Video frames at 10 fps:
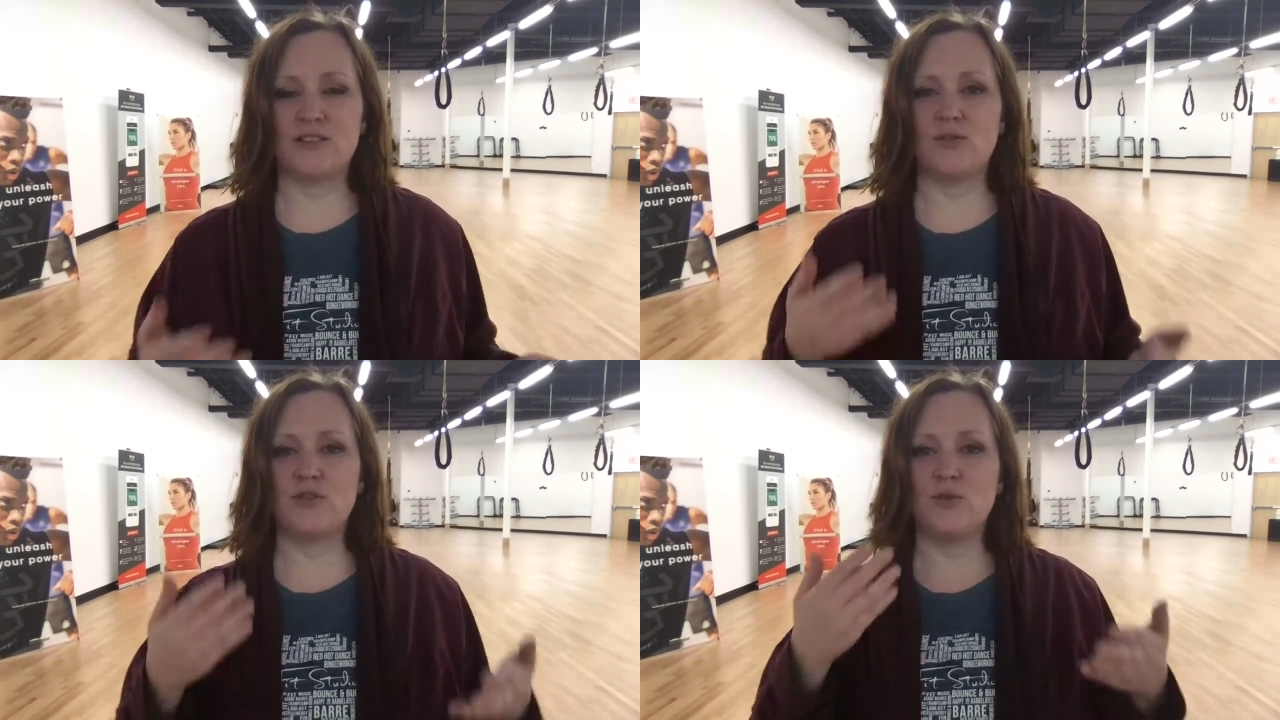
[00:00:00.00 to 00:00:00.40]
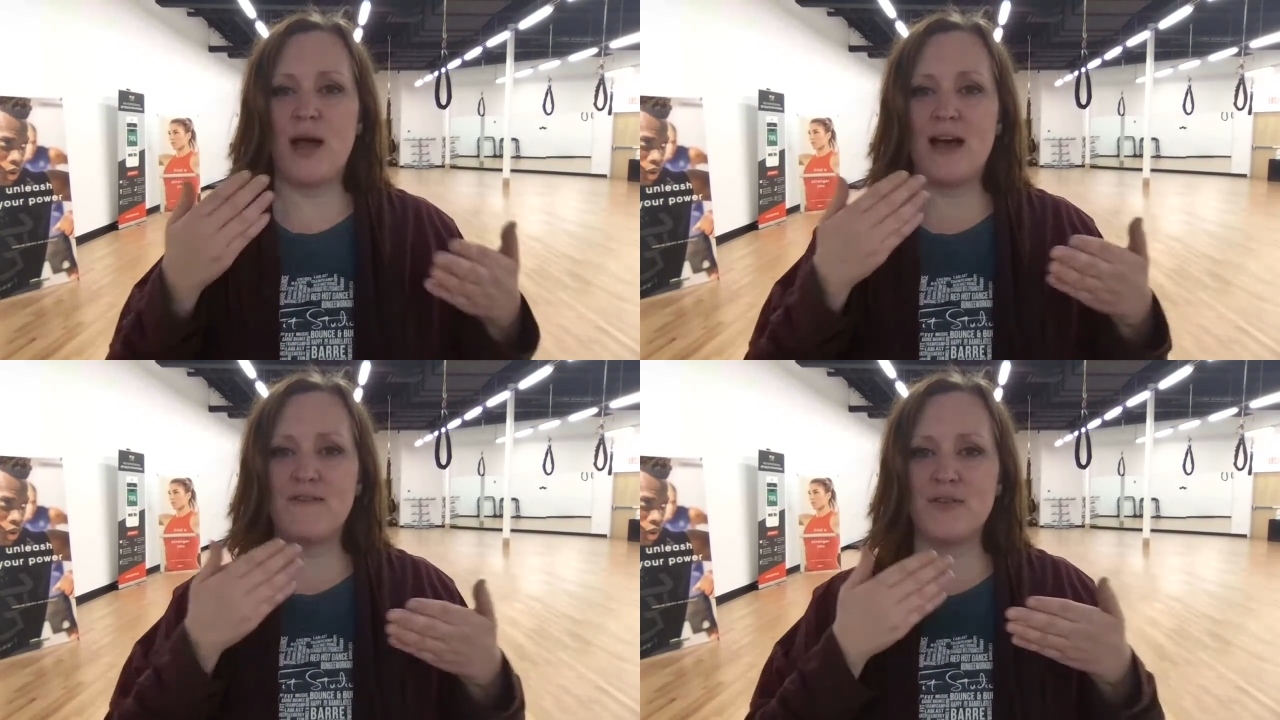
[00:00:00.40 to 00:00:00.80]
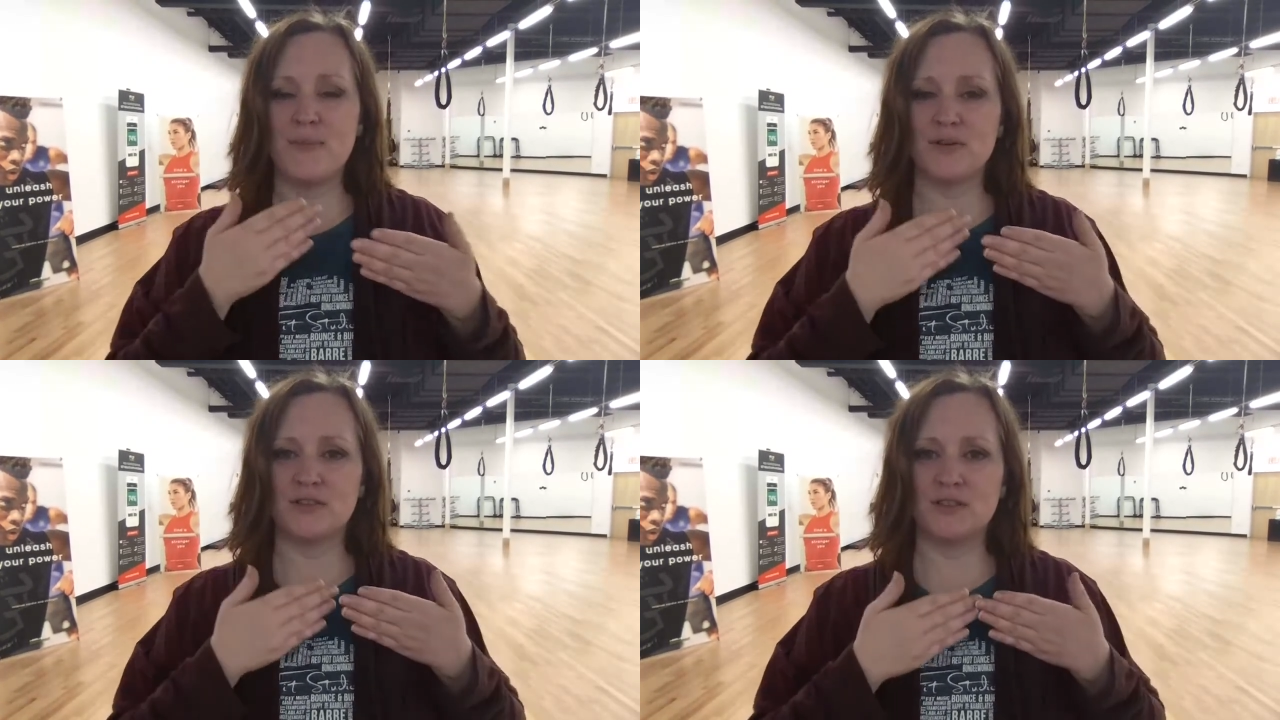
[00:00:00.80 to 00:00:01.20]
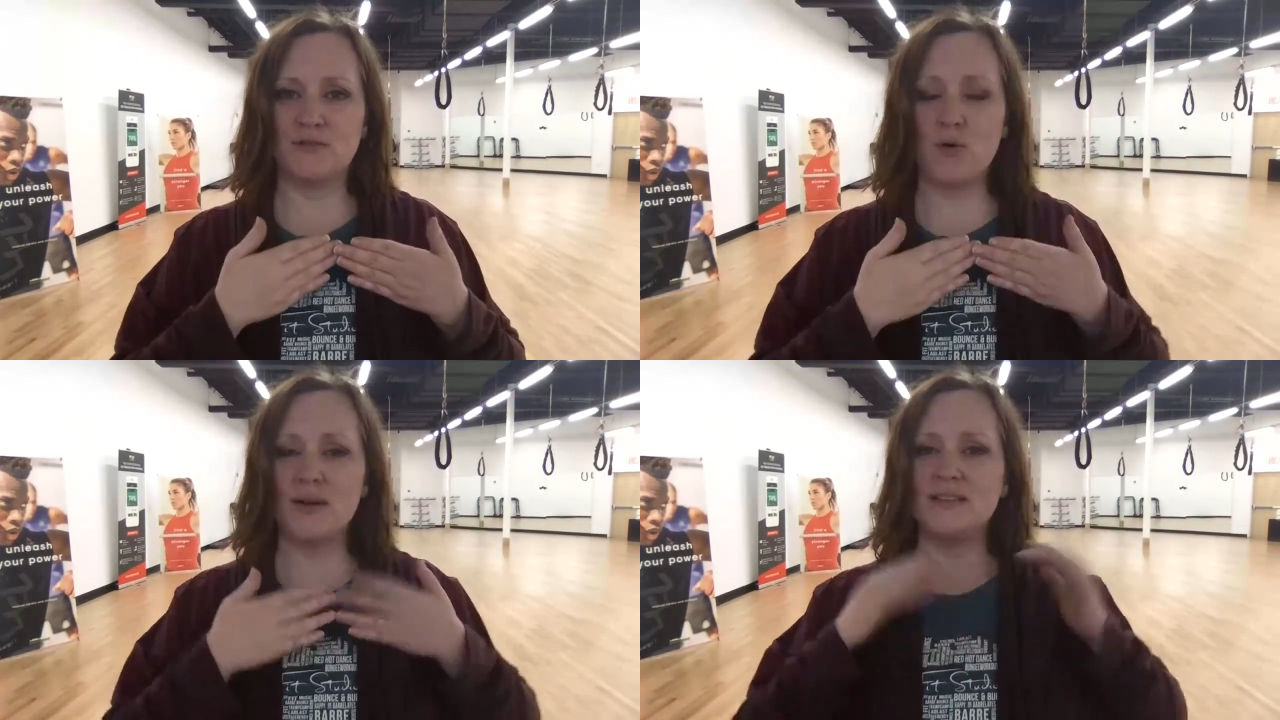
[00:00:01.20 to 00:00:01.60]
So you have the person's
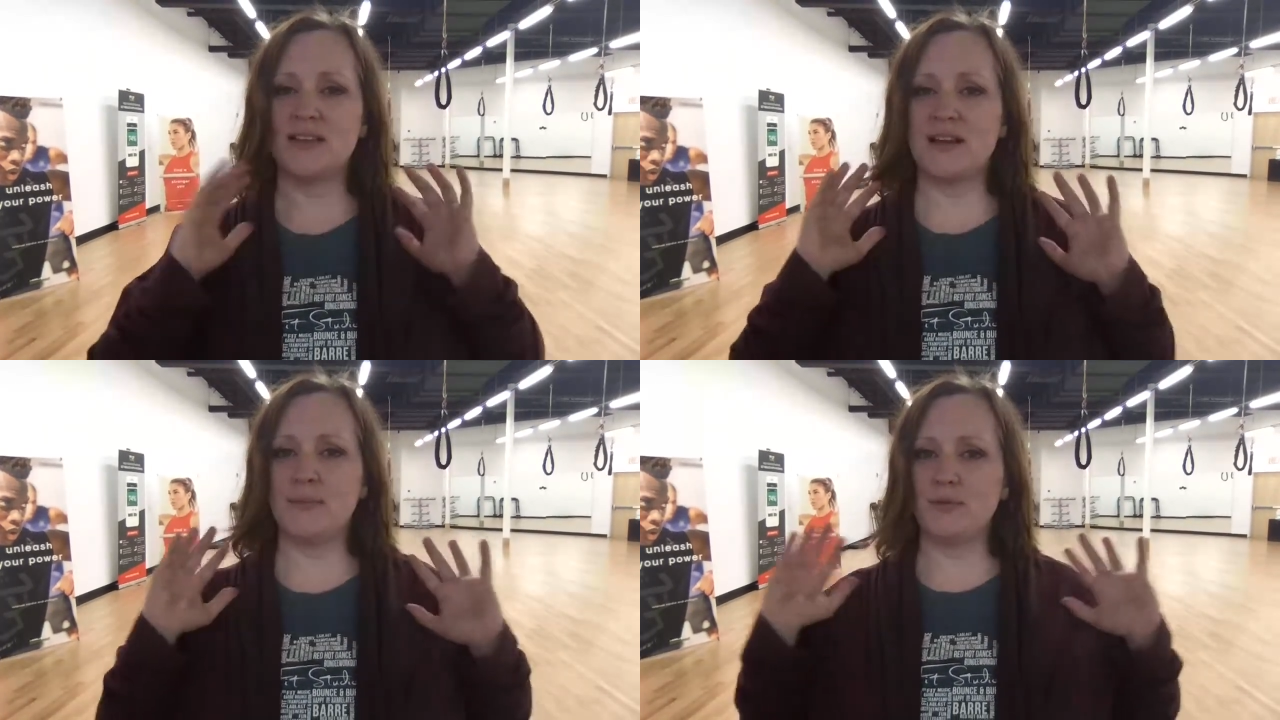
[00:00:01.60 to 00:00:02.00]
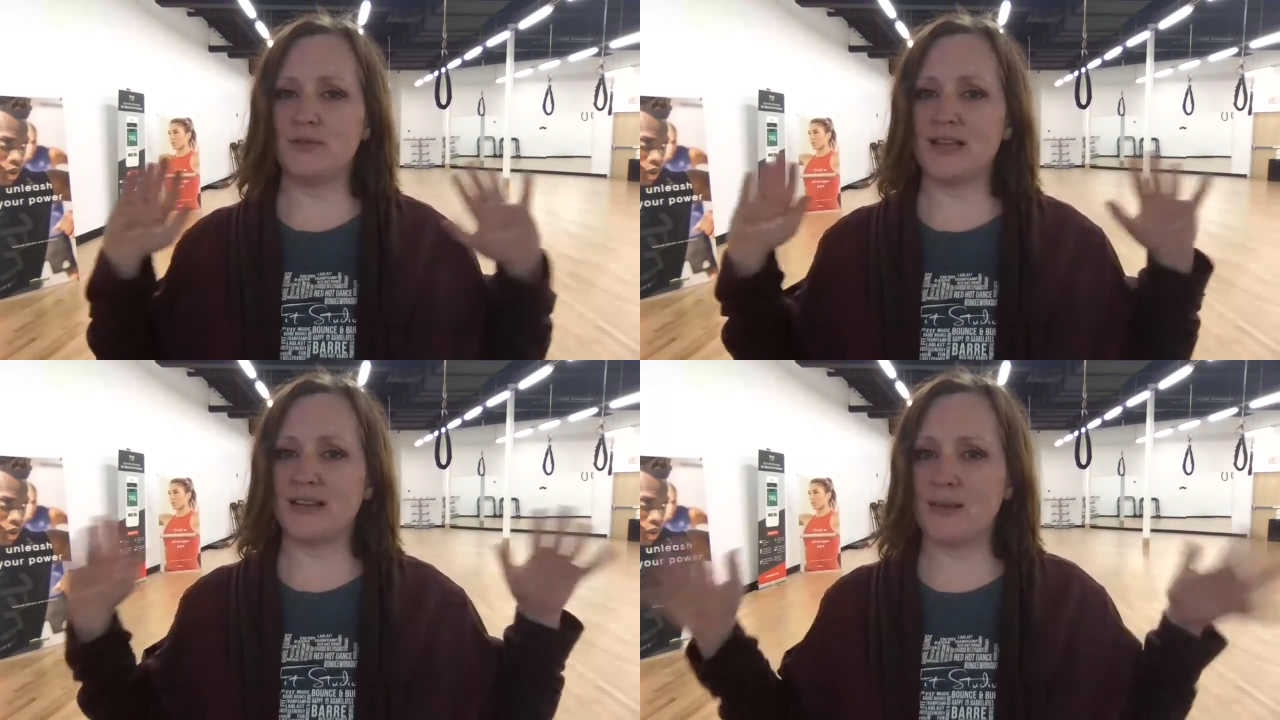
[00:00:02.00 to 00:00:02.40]
voice and it leaves out